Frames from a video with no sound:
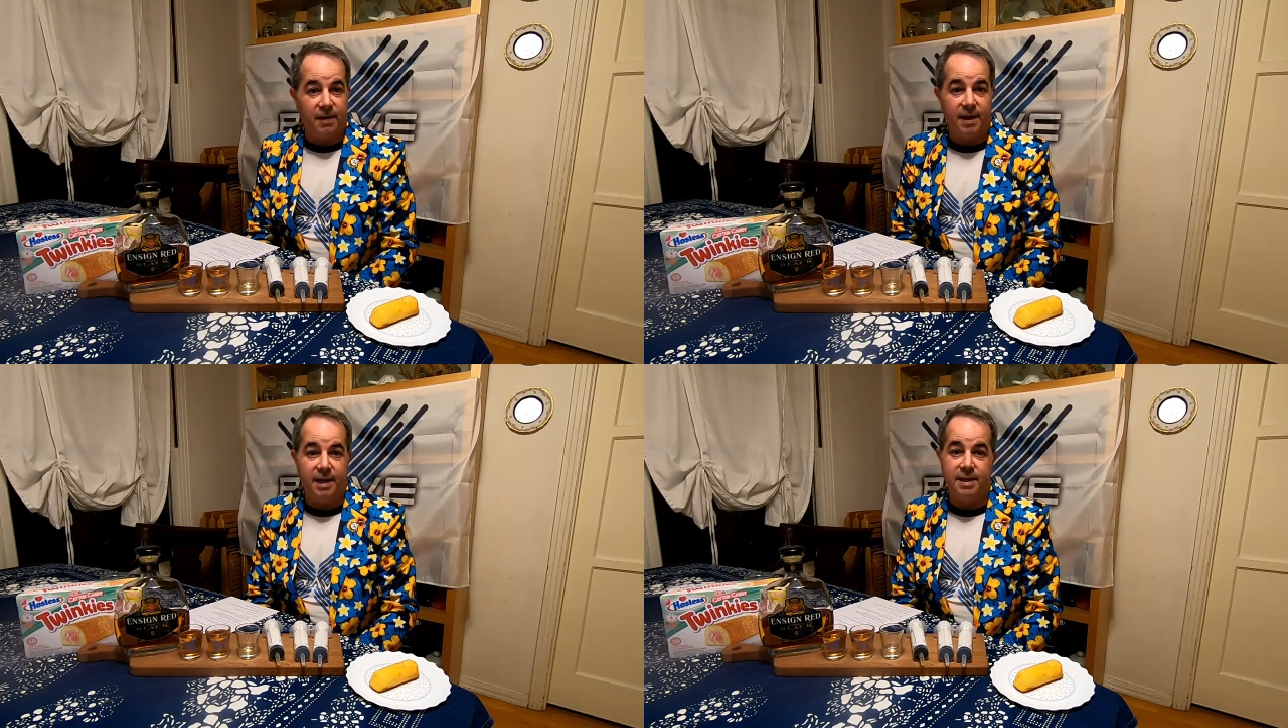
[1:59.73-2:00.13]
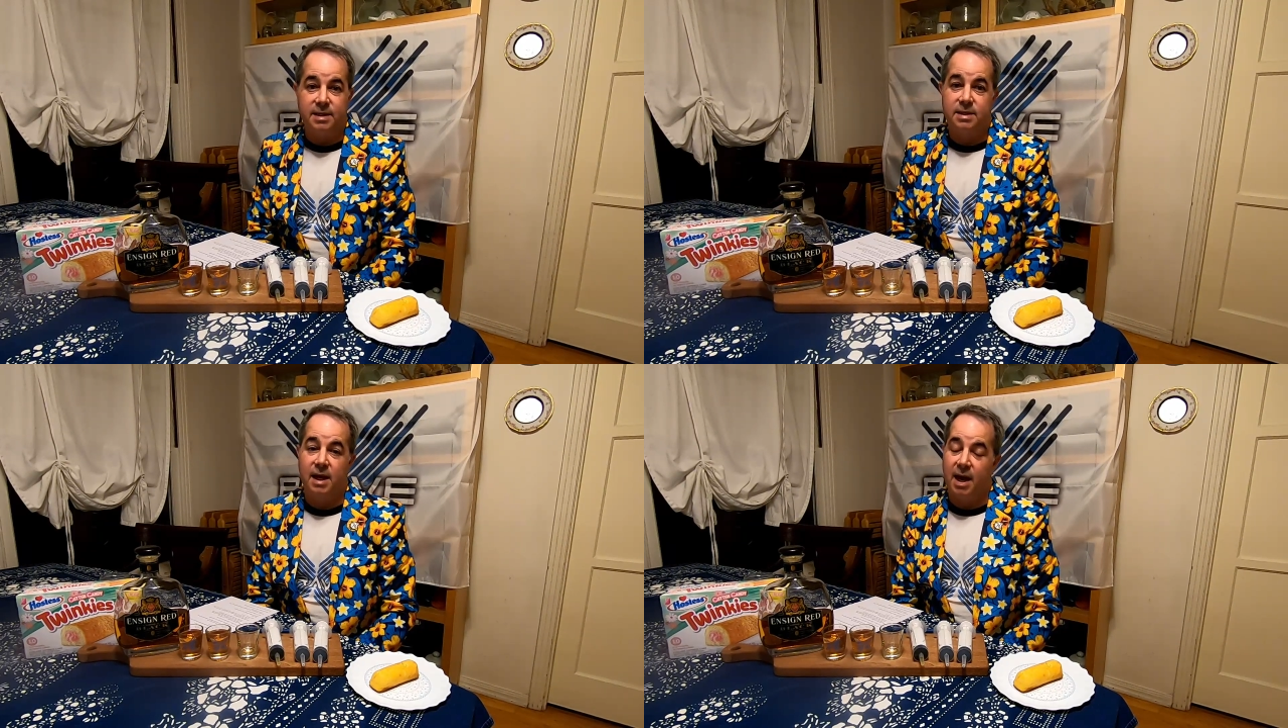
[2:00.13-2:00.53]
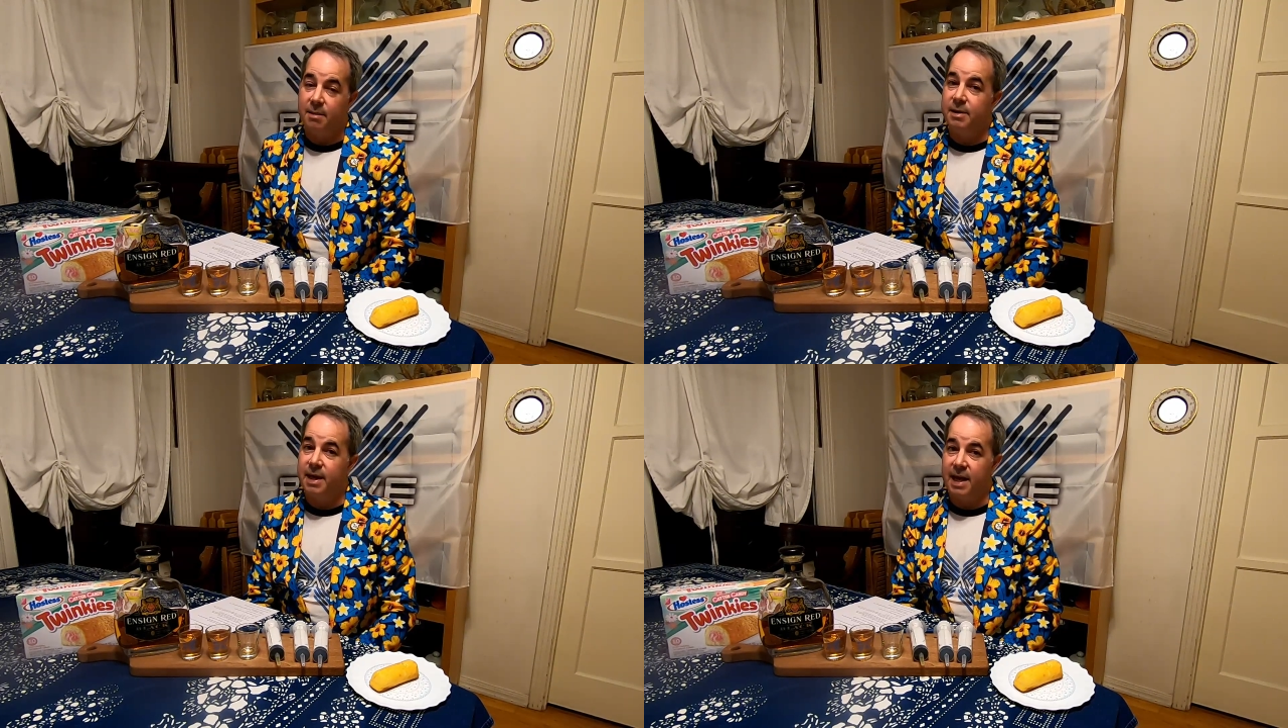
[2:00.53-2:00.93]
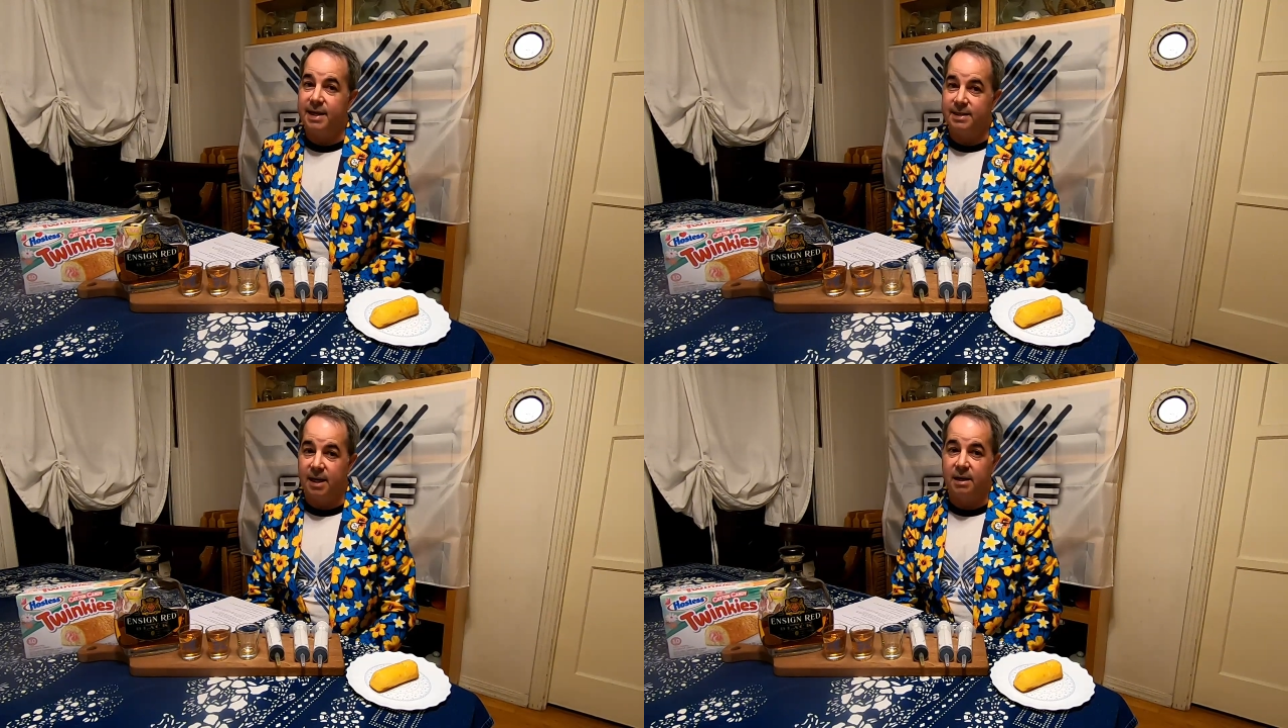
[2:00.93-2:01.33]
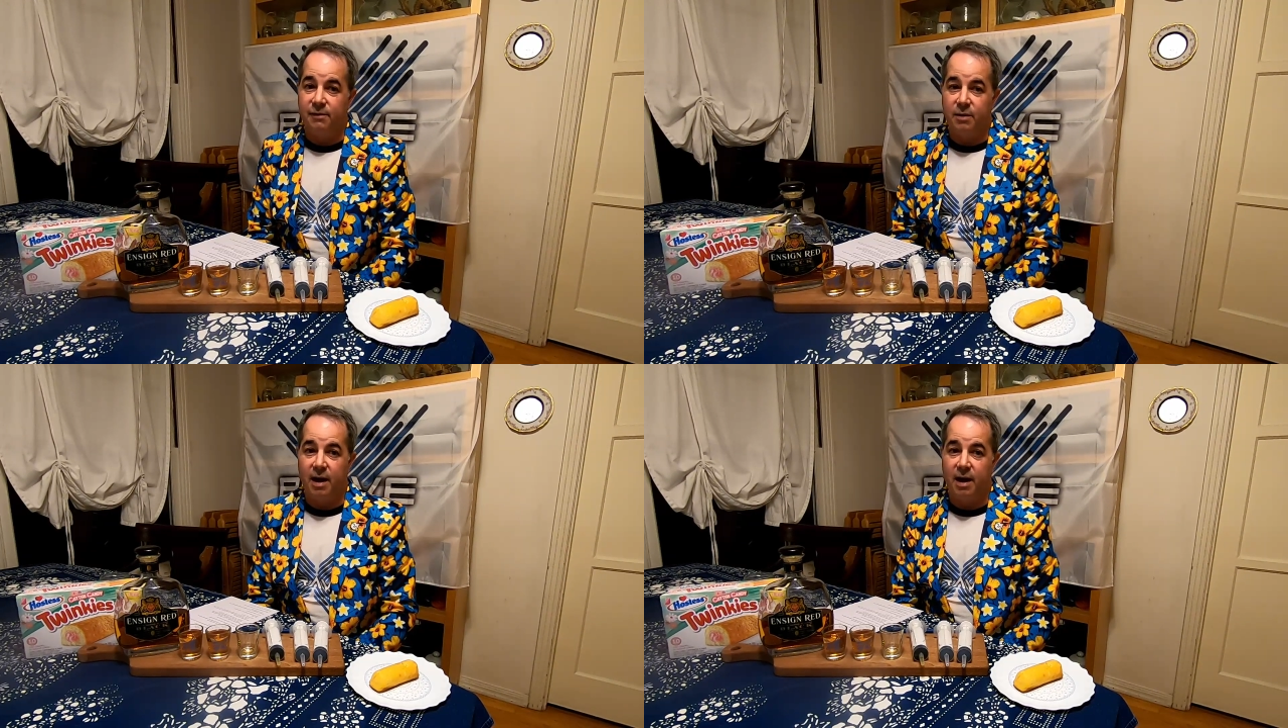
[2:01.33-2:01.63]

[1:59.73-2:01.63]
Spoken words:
it is time to get it done if you